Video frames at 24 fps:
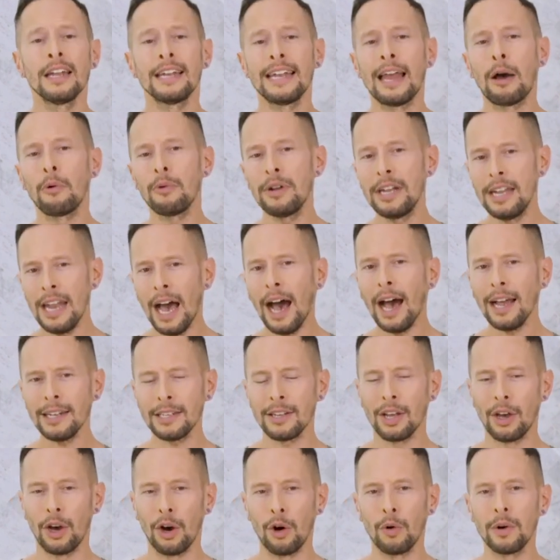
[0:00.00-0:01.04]
Now,
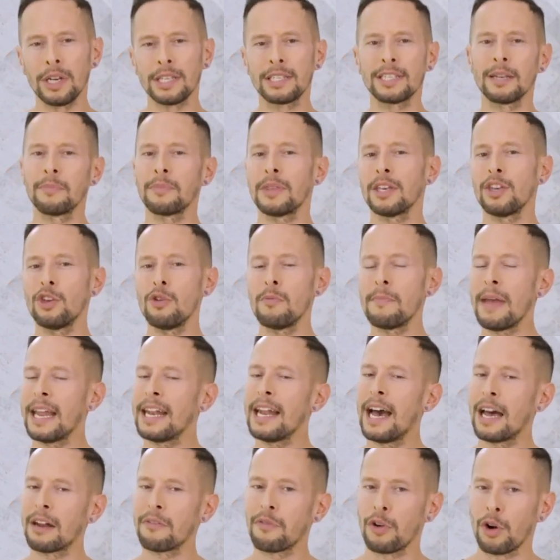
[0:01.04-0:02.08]
natto is something you may
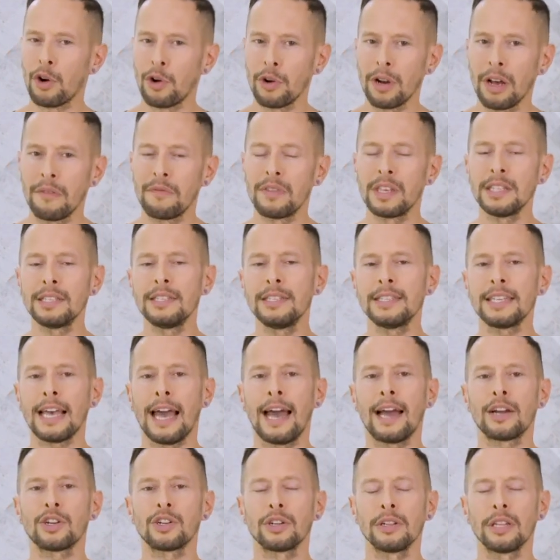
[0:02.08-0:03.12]
not have heard of. This is
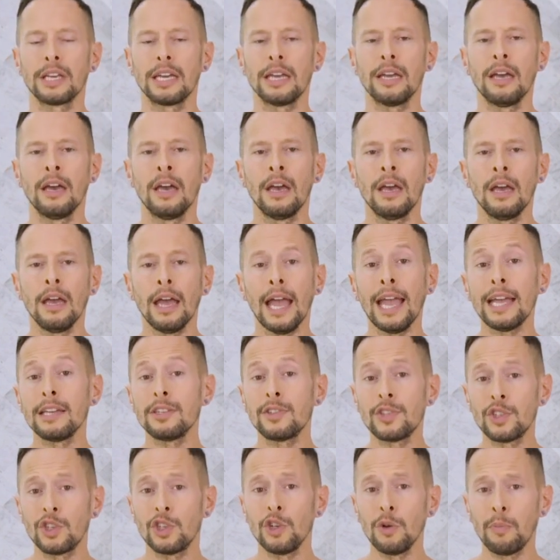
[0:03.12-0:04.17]
actually a
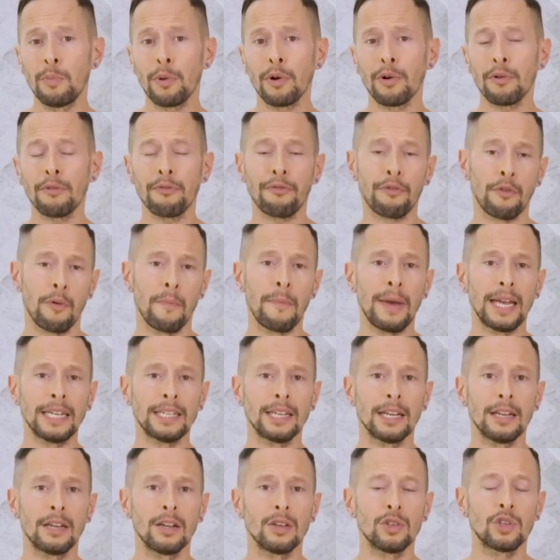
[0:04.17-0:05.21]
super
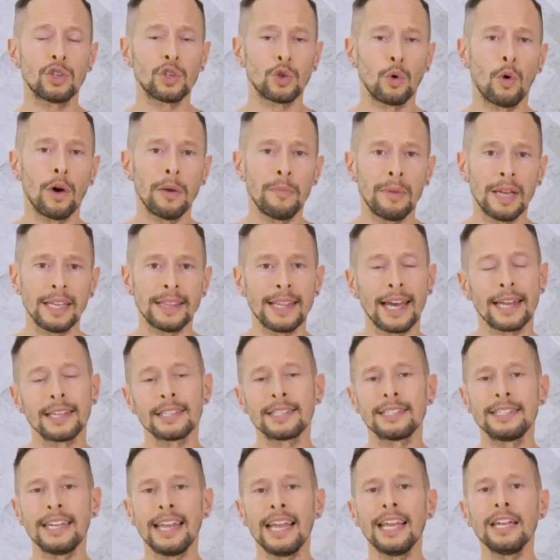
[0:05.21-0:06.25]
fermented soybean that
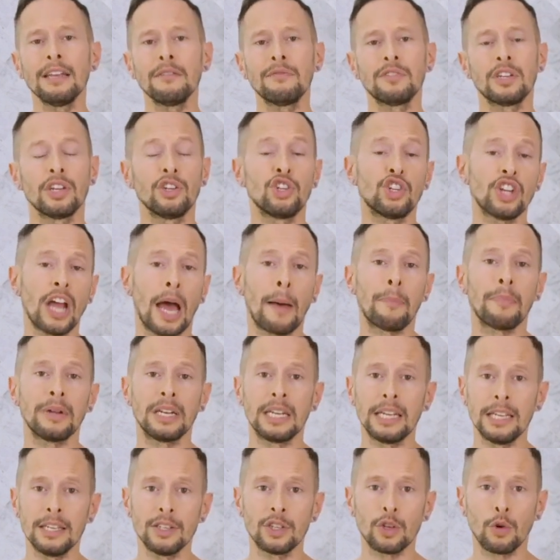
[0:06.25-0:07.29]
is native to
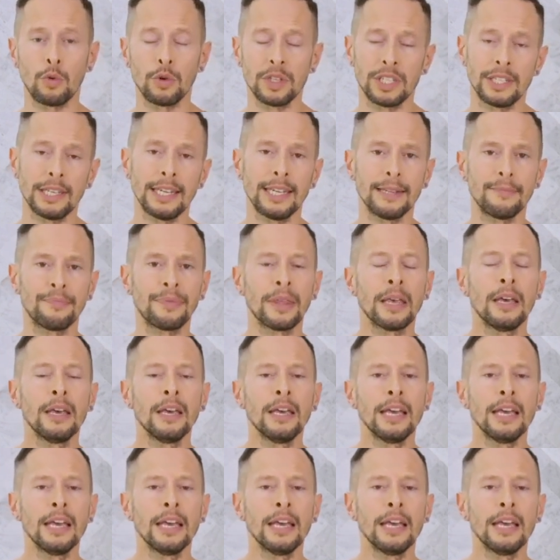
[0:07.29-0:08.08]
Japanese cuisine.